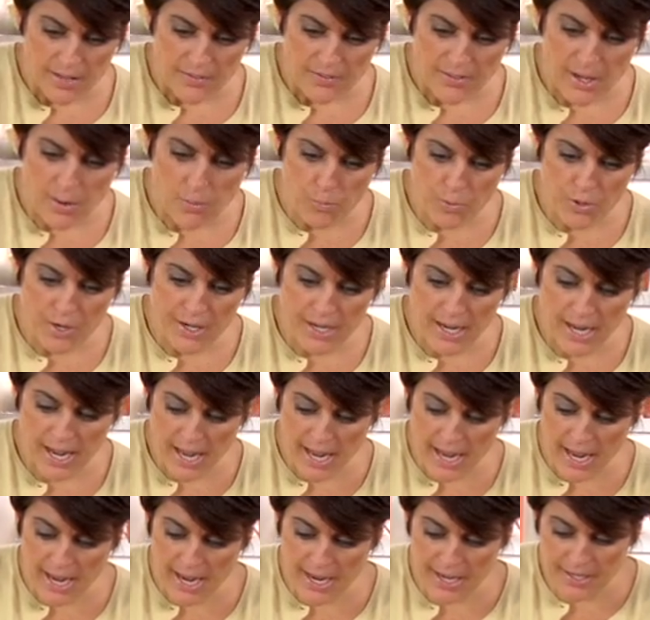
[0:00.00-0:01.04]
Then we're going
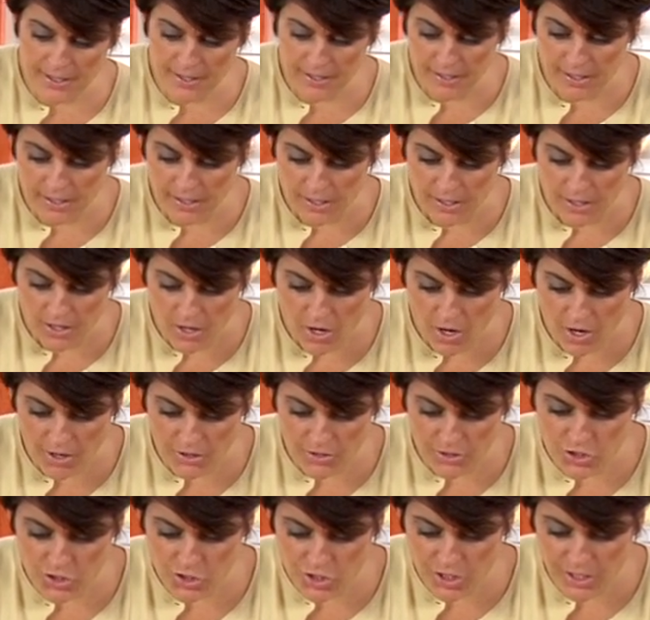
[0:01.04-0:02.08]
to add
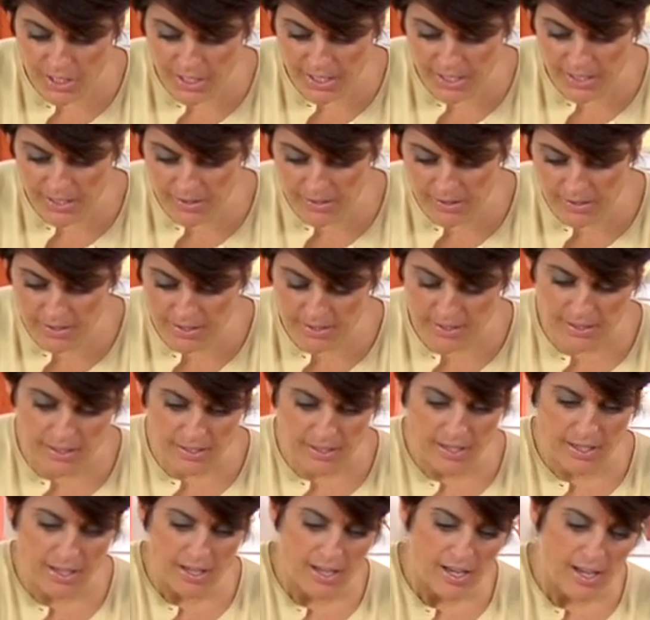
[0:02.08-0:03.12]
our cheese.
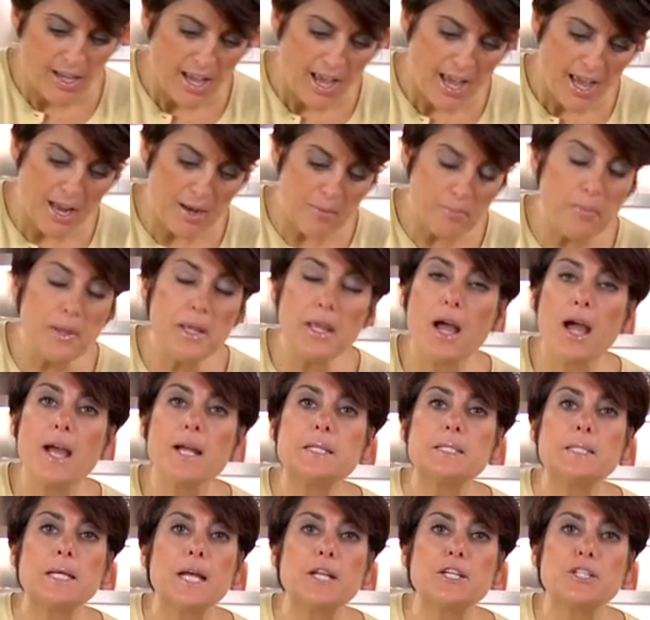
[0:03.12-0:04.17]
And me, I
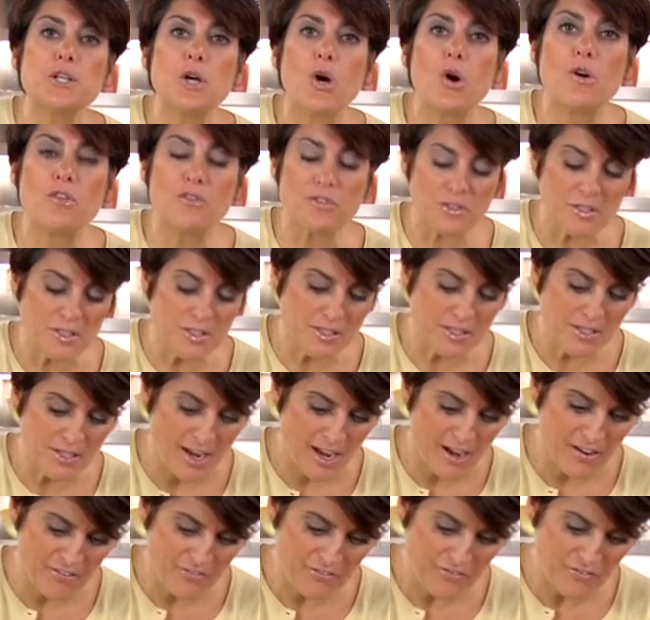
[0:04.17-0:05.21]
tend to
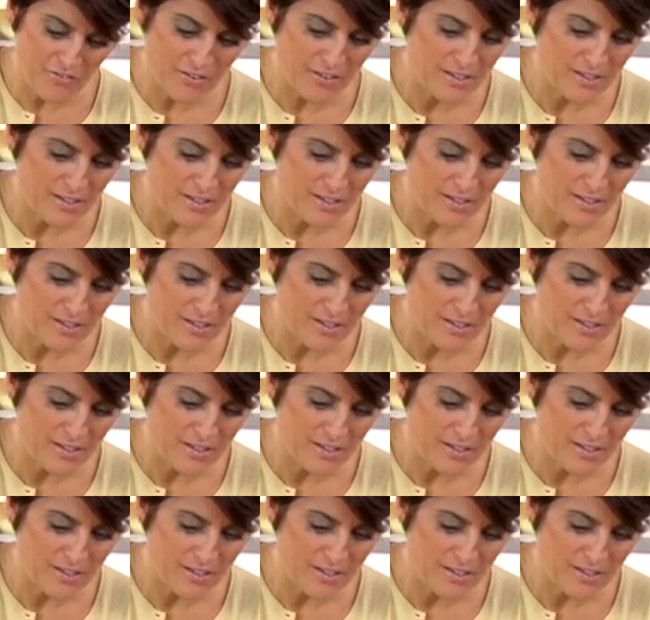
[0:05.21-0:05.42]
overstuff.